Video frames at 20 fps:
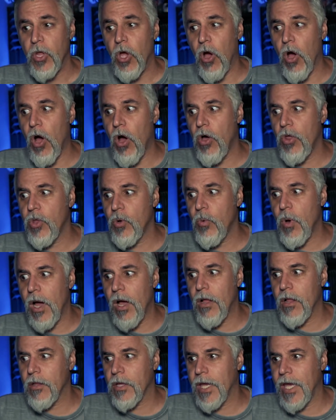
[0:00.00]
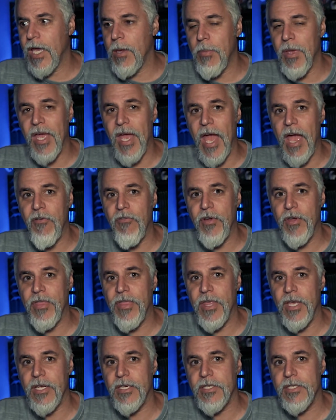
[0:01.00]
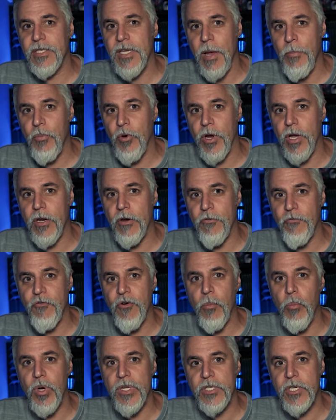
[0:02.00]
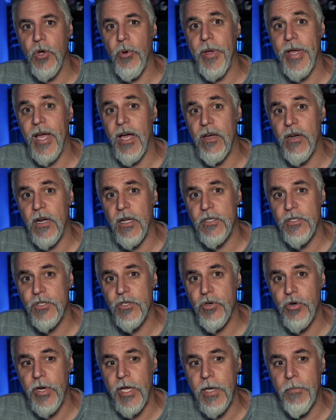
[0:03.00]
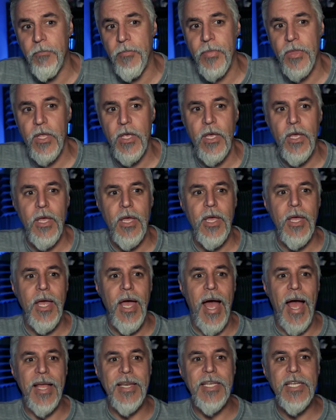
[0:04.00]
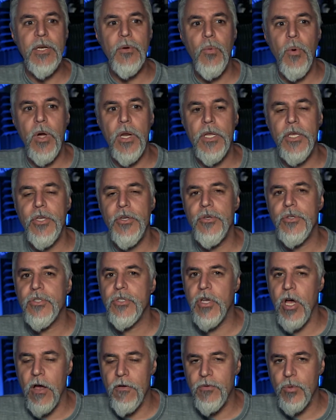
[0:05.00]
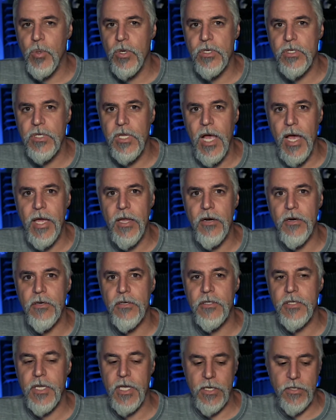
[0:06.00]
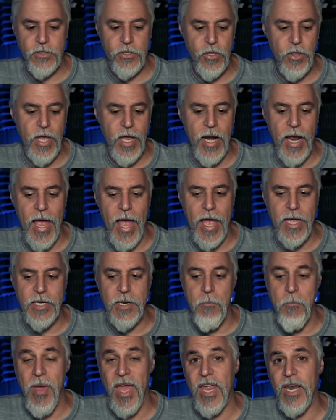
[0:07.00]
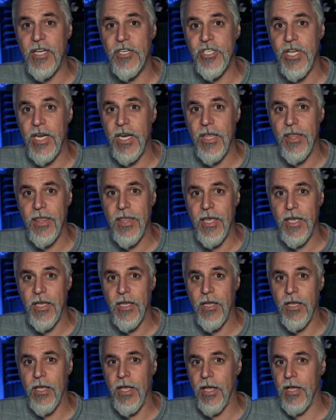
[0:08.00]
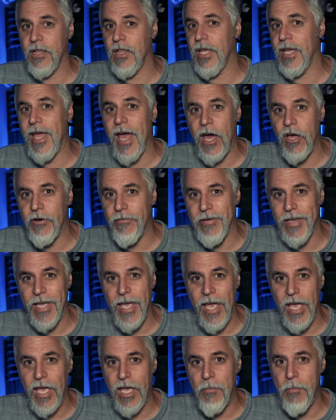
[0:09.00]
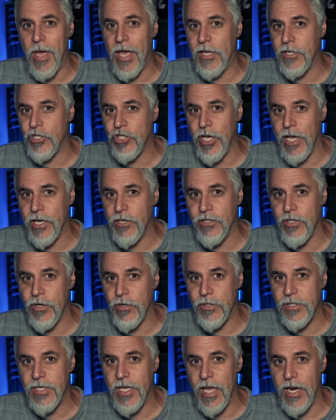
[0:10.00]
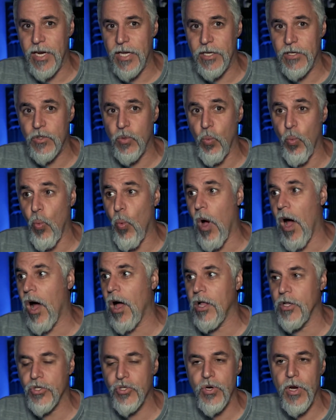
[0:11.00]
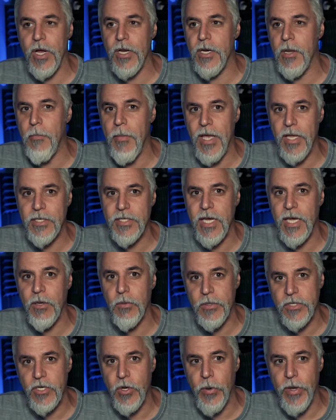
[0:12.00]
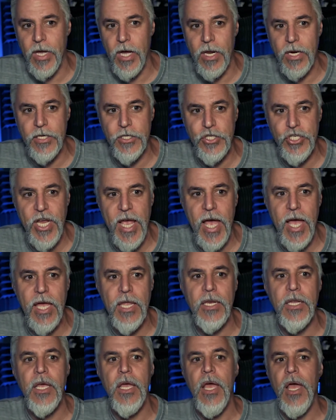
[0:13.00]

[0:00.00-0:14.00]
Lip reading: all the while keeping everything separate from what's going out on stream. I didn't want to use software sliders so that I had to manage anything, click out of a game and change those settings while trying to maintain what's going on in chat.